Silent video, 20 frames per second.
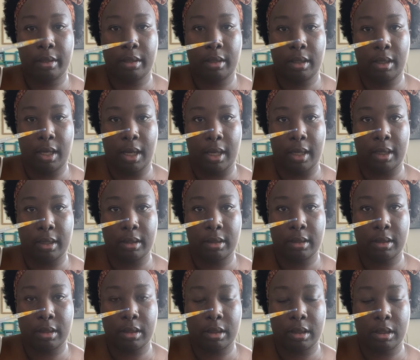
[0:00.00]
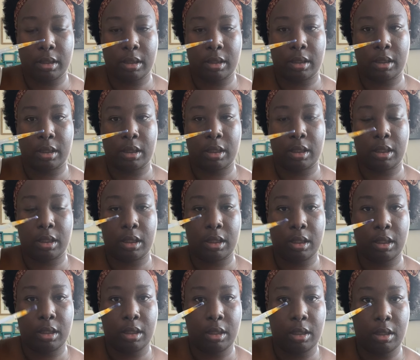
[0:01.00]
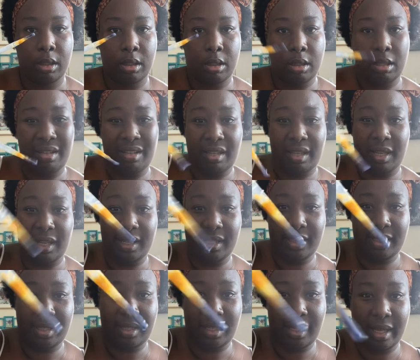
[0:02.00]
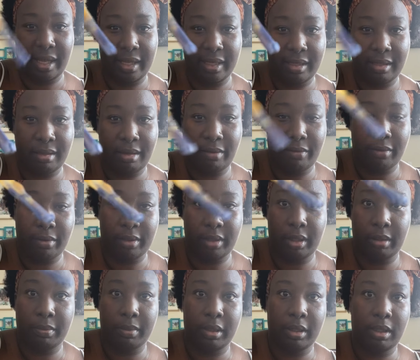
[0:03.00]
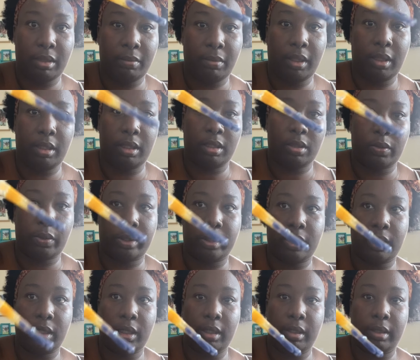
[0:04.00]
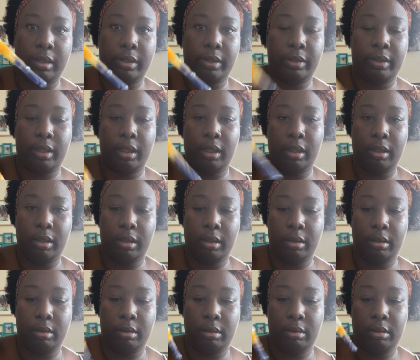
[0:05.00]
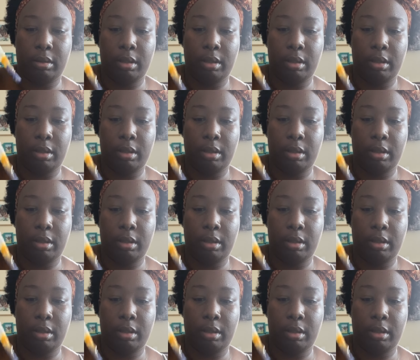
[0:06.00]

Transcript: the dots yes it has stuff on it but to me this works easier than a